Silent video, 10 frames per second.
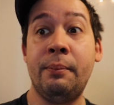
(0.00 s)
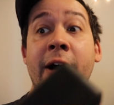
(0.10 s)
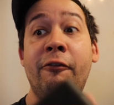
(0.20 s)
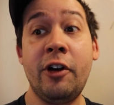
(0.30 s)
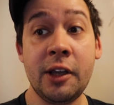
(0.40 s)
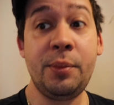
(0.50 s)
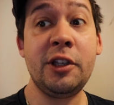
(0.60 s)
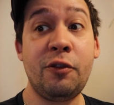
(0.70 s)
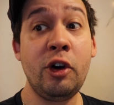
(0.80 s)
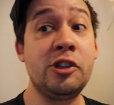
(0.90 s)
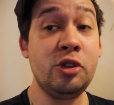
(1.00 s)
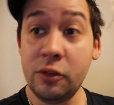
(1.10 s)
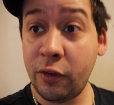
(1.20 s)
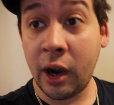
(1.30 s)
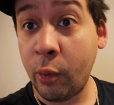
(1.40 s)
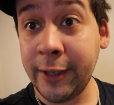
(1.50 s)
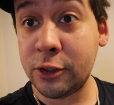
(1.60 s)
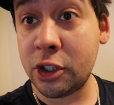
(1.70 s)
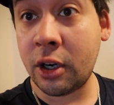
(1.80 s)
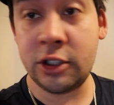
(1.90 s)
My fucking PS4 is too far away to
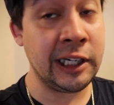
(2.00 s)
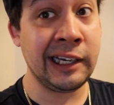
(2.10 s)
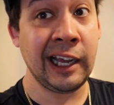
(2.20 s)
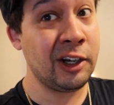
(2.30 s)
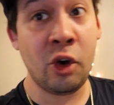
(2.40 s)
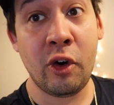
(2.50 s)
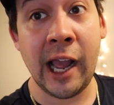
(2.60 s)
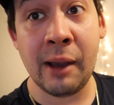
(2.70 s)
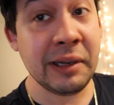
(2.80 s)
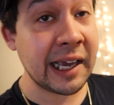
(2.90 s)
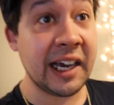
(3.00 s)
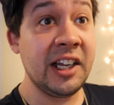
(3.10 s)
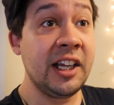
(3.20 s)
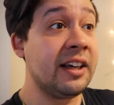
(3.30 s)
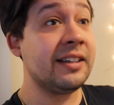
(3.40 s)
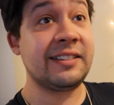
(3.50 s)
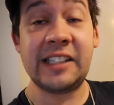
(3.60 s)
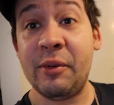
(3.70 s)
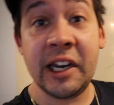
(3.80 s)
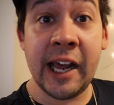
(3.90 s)
charge, and I don't have like a
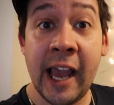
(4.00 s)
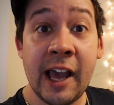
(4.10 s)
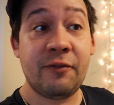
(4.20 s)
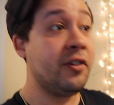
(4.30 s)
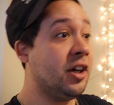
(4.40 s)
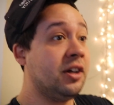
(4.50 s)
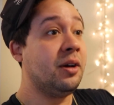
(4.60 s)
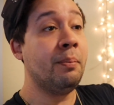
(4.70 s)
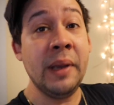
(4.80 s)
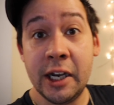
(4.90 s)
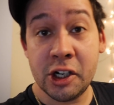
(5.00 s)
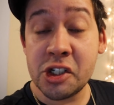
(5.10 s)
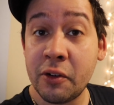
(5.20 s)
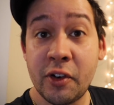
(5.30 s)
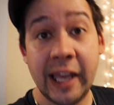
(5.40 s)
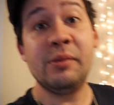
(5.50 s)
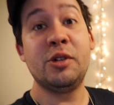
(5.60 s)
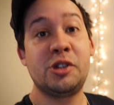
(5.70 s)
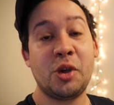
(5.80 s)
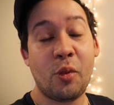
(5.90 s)
7.5 meters of
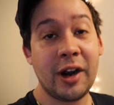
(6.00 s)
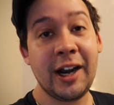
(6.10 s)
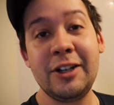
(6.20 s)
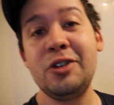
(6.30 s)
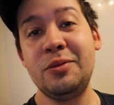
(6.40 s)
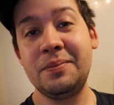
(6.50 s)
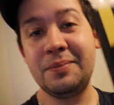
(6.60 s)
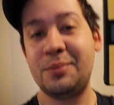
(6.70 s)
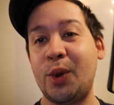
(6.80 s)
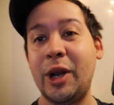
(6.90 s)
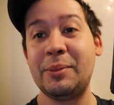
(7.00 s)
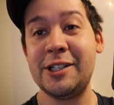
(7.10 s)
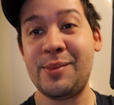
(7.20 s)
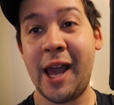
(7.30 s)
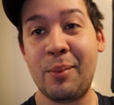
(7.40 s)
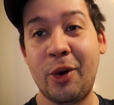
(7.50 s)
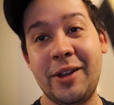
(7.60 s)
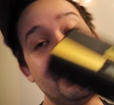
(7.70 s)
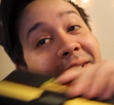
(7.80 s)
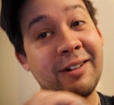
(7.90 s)
cable. So what did I do? Pull up this bad boy
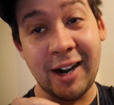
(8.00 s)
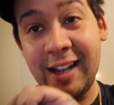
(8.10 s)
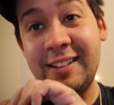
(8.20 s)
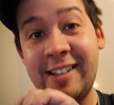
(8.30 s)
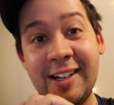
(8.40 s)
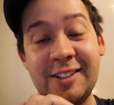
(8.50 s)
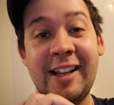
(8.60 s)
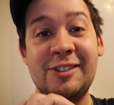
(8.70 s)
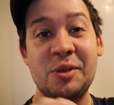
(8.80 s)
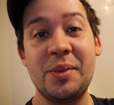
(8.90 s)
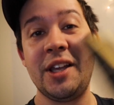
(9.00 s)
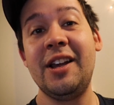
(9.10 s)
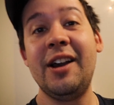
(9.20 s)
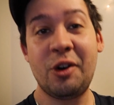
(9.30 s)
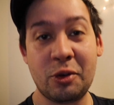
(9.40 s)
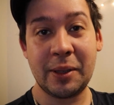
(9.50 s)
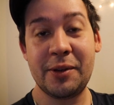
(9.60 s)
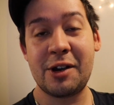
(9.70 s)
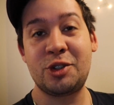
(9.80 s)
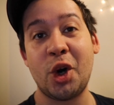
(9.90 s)
right there next to me, hooked up
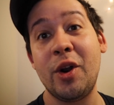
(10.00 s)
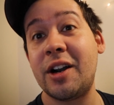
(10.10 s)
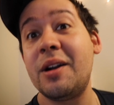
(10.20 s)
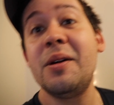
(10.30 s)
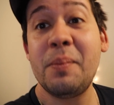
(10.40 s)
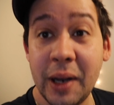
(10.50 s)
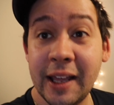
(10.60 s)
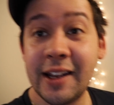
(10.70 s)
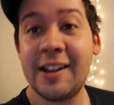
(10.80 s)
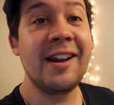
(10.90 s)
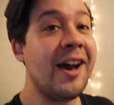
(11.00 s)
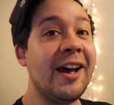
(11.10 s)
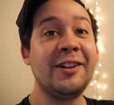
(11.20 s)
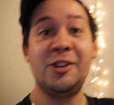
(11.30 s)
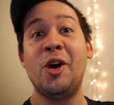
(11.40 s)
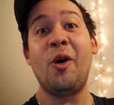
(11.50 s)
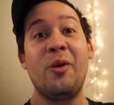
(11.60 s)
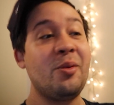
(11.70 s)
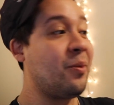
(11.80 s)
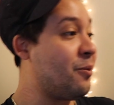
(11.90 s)
the controller, played,
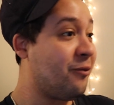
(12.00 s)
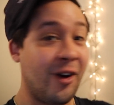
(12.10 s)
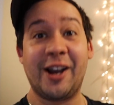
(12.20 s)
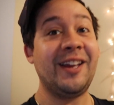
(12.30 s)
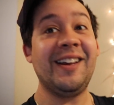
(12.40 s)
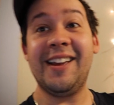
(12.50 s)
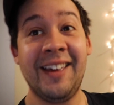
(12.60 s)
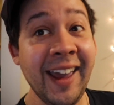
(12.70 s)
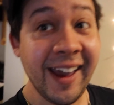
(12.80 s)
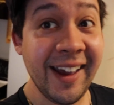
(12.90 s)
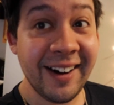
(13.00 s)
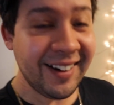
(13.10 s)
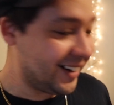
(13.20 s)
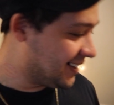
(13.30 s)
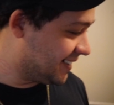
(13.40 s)
no fucking care.